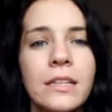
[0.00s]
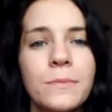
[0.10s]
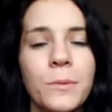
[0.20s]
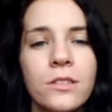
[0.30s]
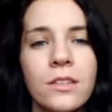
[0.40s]
I
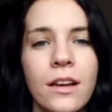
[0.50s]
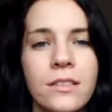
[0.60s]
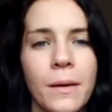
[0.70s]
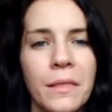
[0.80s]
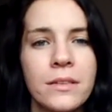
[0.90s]
spoke to you
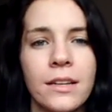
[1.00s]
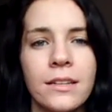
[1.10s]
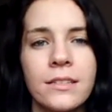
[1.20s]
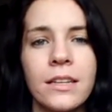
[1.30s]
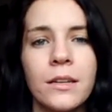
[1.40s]
guys about the
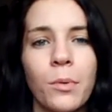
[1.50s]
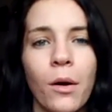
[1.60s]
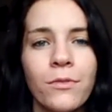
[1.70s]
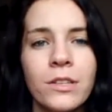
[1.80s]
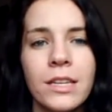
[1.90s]
Celestine
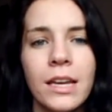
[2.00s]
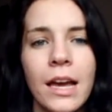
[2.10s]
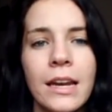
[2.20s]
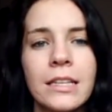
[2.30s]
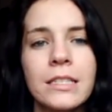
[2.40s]

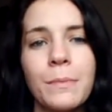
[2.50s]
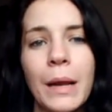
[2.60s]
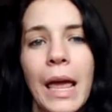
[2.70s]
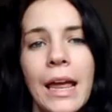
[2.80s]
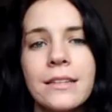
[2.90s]
prophecy and
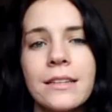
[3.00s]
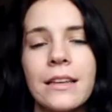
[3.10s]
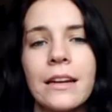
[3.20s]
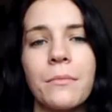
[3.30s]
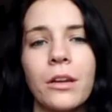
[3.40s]
explained
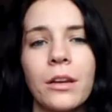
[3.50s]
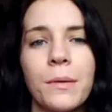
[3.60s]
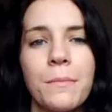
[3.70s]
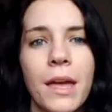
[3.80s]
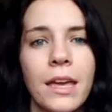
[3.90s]
that I'm going to
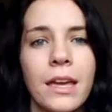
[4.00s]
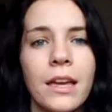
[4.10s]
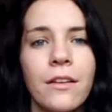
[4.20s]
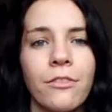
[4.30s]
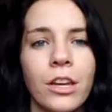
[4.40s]
be making